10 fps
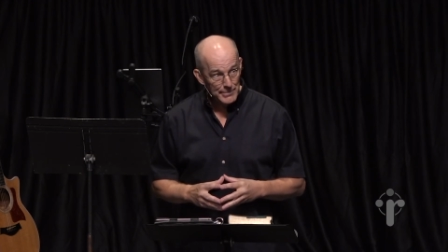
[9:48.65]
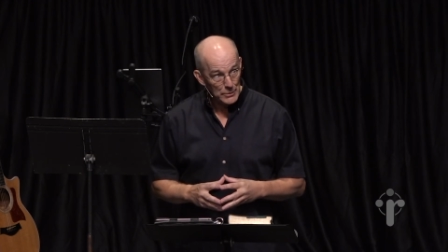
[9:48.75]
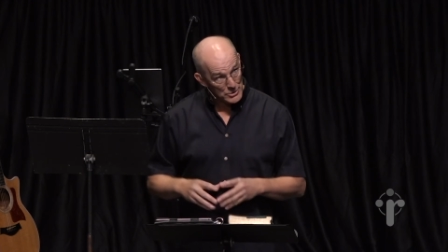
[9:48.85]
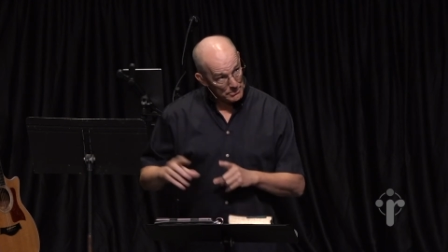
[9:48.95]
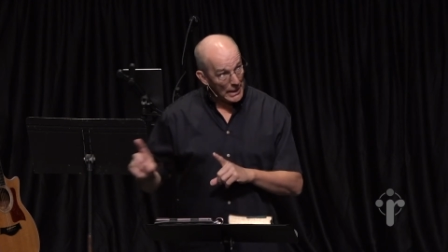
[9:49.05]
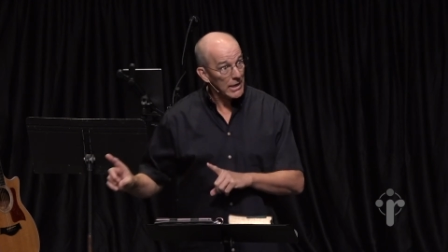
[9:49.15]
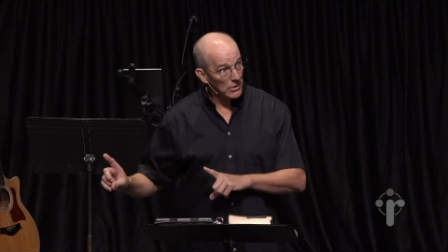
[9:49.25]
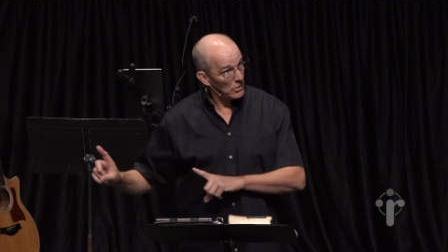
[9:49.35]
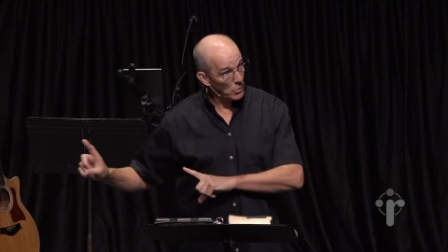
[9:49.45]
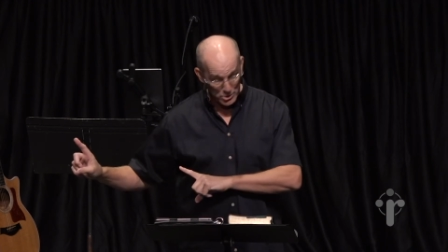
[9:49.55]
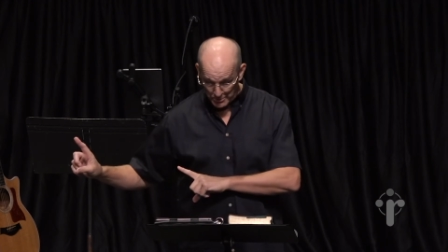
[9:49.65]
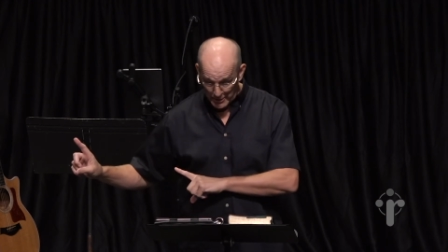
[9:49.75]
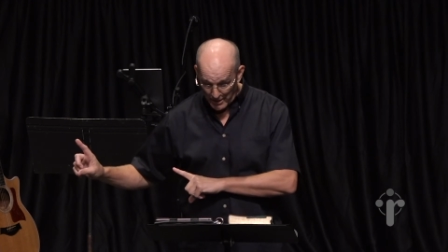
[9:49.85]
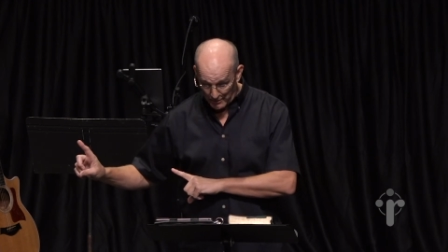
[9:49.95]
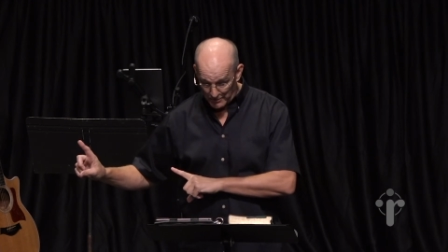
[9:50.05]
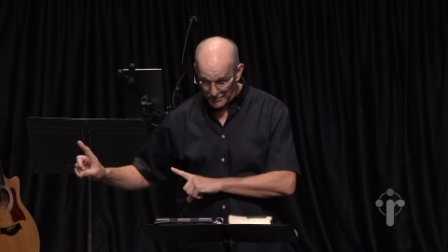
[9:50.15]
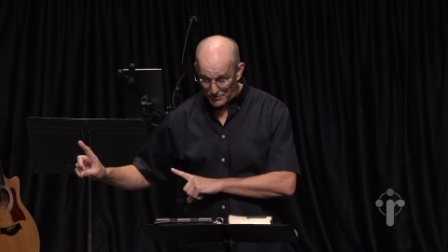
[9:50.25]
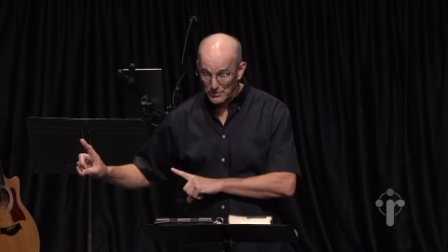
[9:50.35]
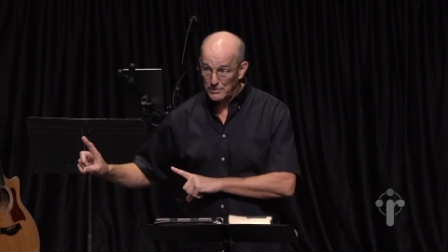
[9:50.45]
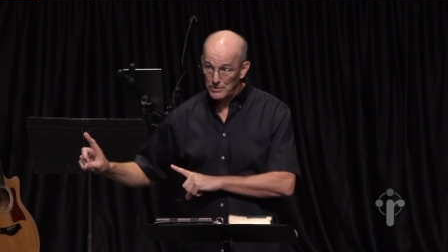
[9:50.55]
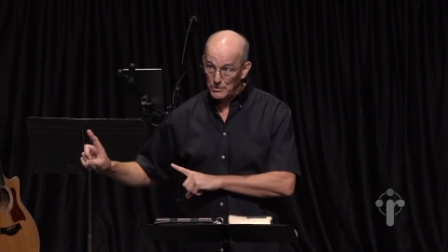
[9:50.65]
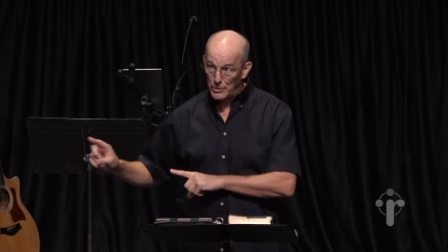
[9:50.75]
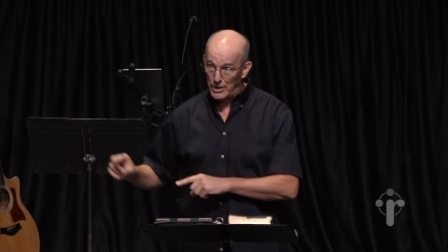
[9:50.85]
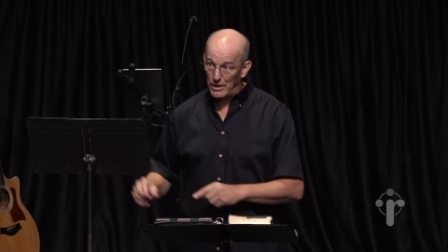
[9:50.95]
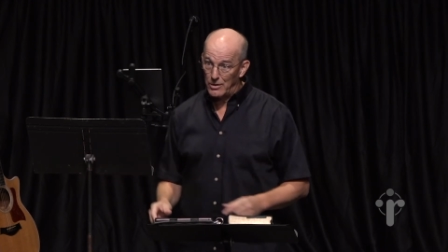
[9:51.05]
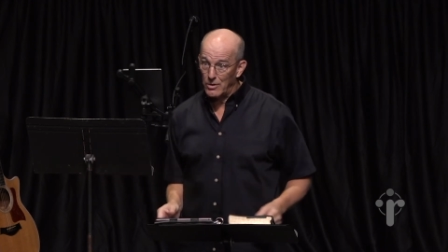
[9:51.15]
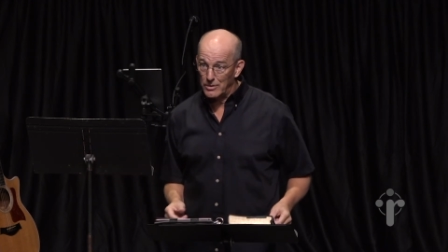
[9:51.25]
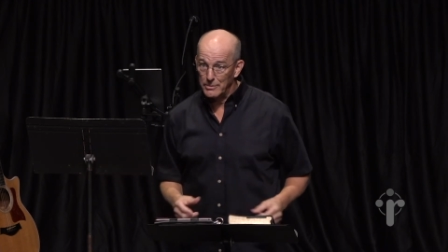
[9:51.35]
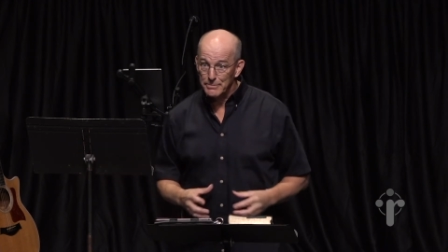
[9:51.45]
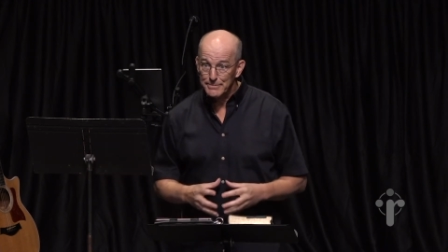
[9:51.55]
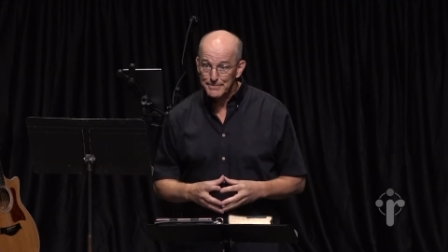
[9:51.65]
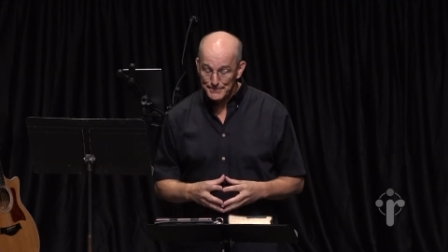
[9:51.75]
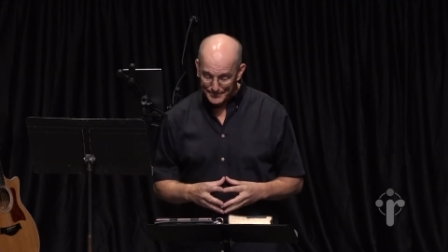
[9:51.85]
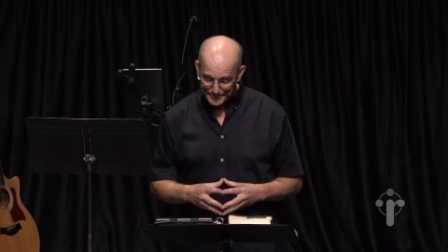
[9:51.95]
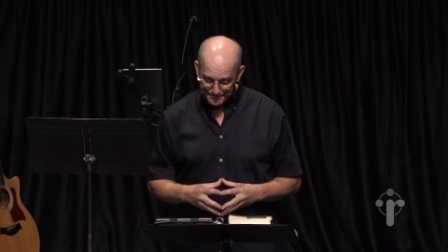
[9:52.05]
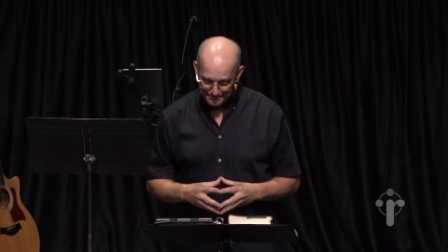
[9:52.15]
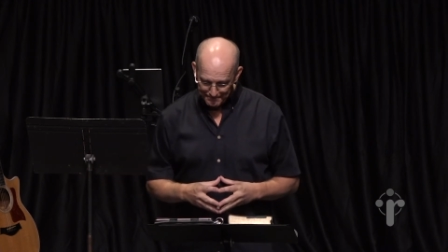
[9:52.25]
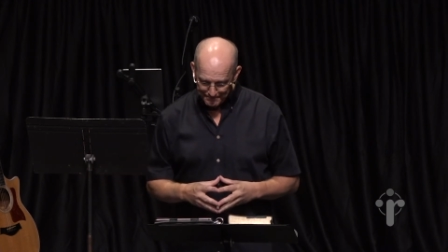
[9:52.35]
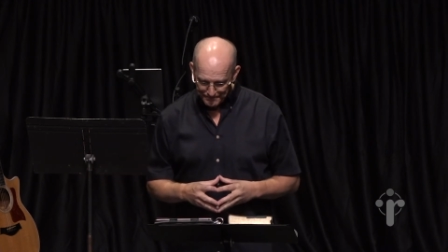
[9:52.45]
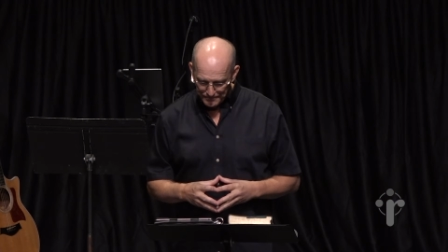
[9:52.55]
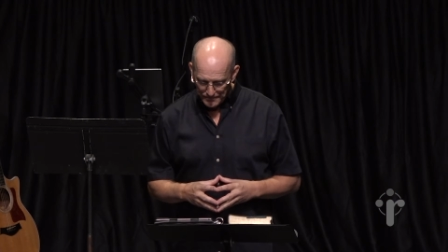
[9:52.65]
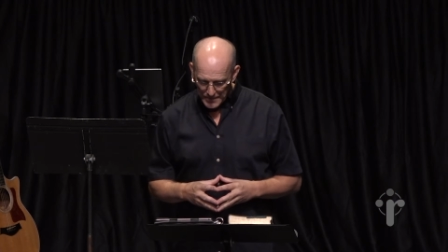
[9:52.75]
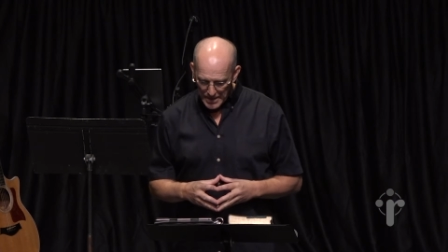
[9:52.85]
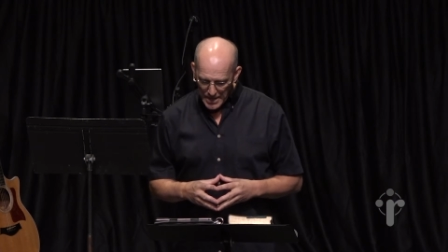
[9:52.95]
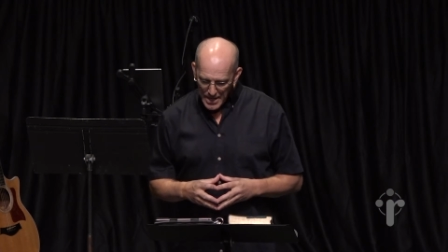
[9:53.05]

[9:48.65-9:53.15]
He was a pagan who worshiped idols when God called him.